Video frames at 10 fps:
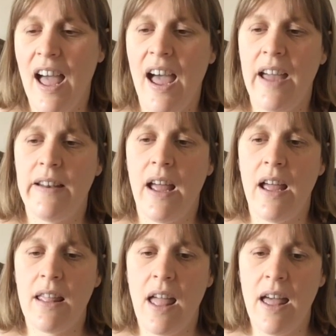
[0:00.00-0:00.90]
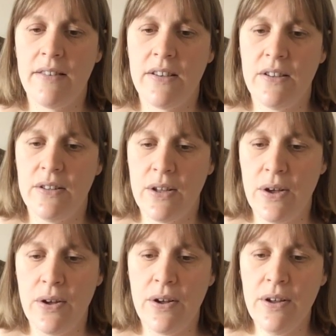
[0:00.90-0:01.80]
And as you'll
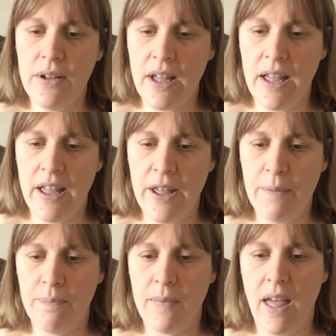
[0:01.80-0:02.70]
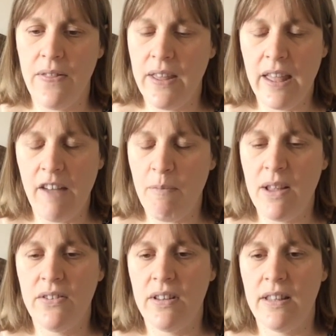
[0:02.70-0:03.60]
know, I think I've
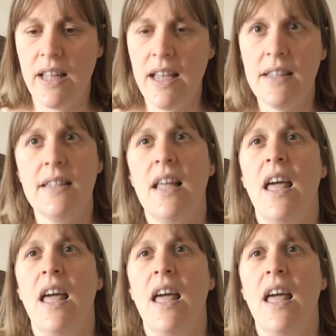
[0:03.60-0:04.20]
mentioned this,